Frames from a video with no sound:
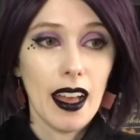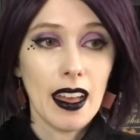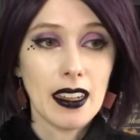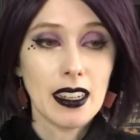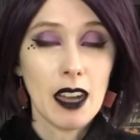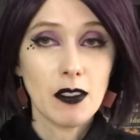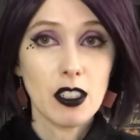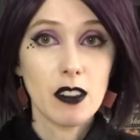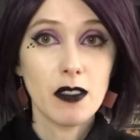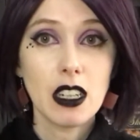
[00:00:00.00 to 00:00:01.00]
And
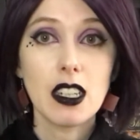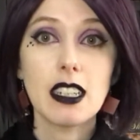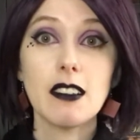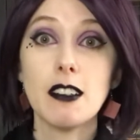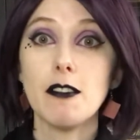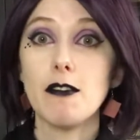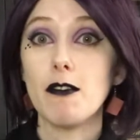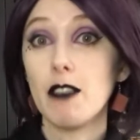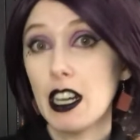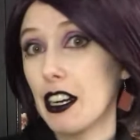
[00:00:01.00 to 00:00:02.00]
after a very,
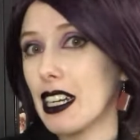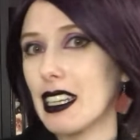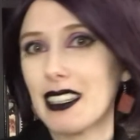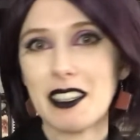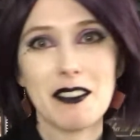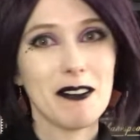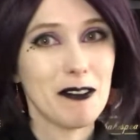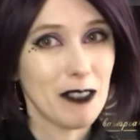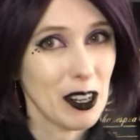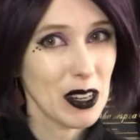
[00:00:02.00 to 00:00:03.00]
very,
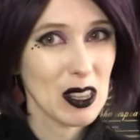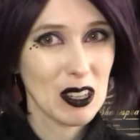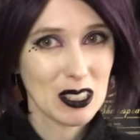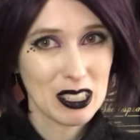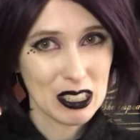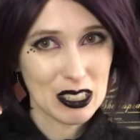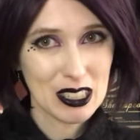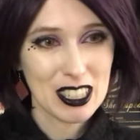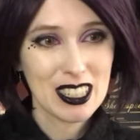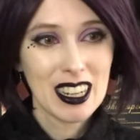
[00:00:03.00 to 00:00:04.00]
very long
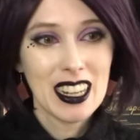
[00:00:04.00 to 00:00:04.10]
search,